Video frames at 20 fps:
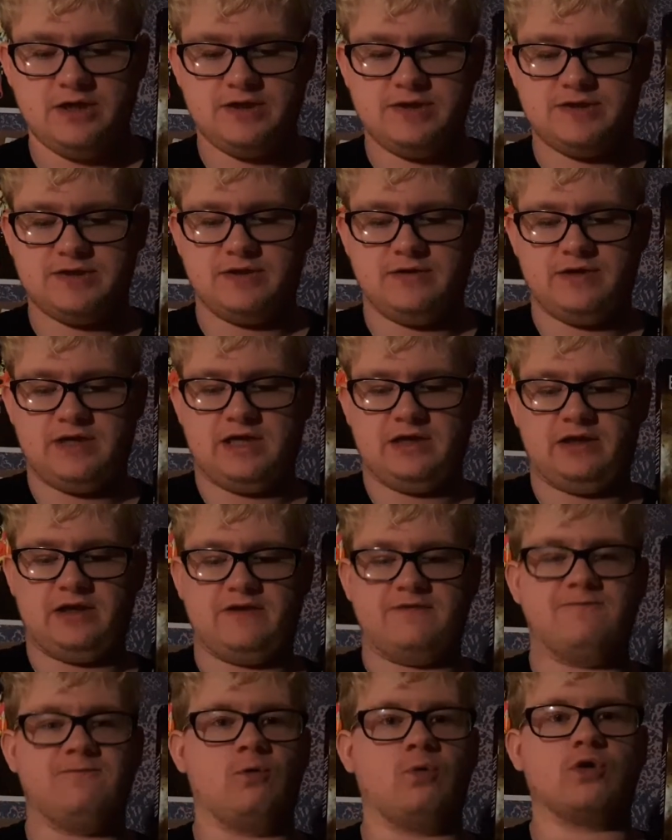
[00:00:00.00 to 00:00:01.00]
So they had
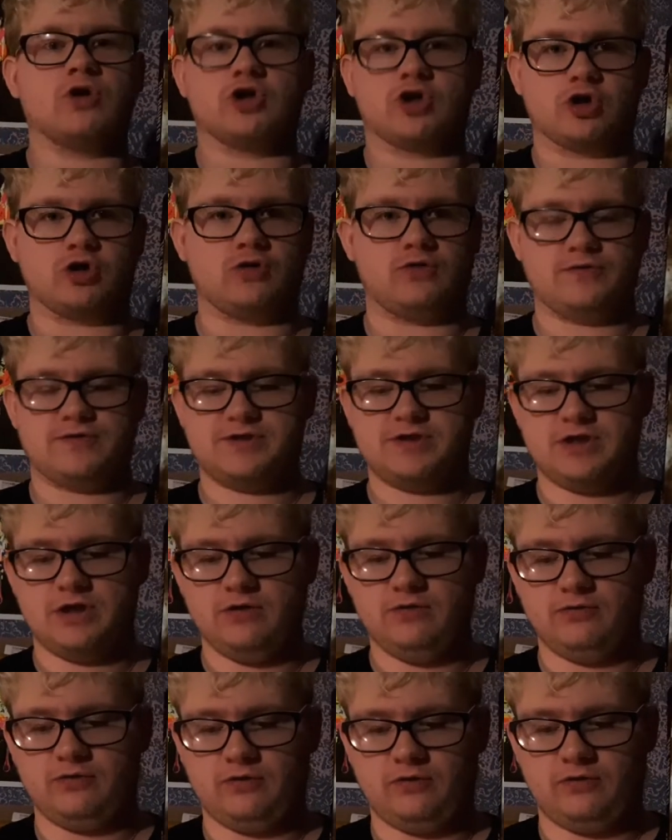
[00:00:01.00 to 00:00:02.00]
like four girls
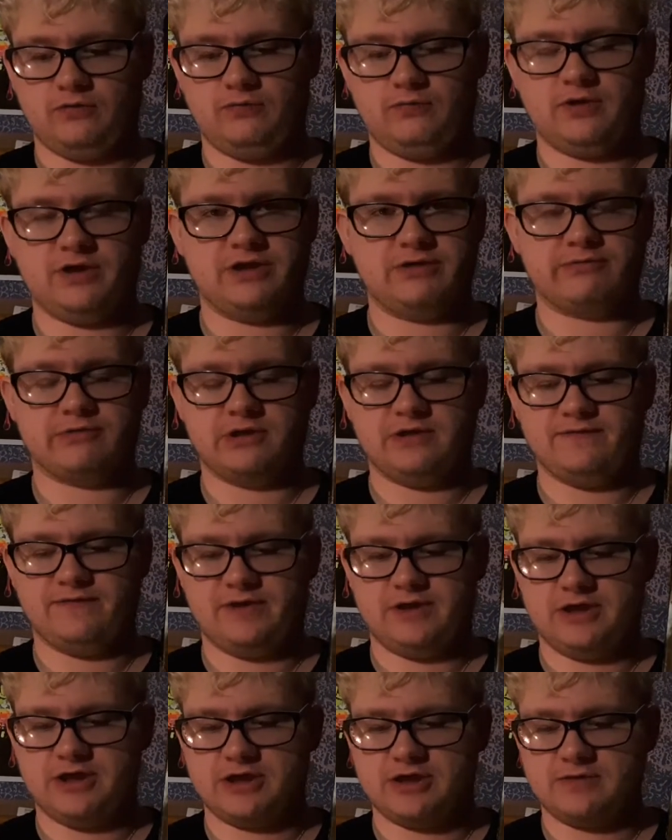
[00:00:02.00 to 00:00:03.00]
total while they were
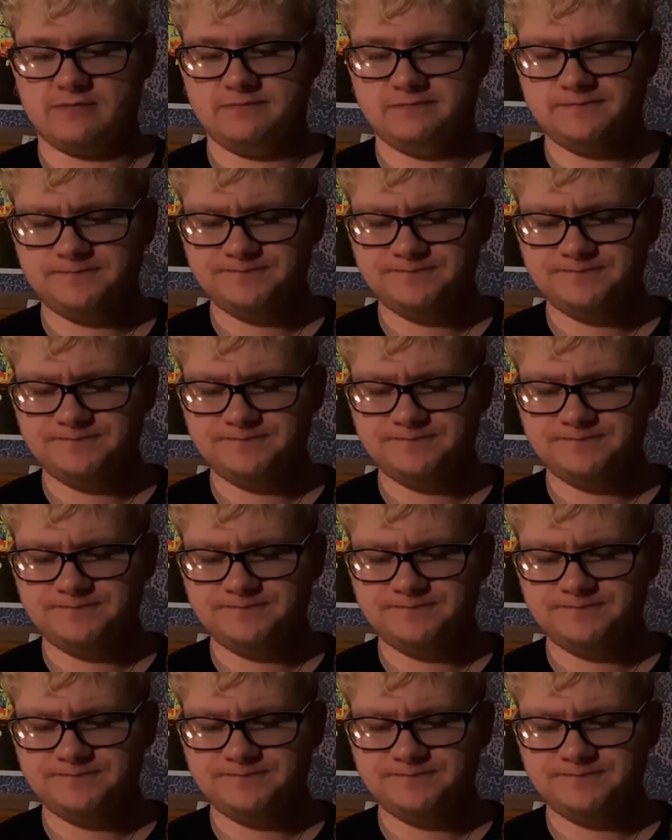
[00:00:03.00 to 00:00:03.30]
living here.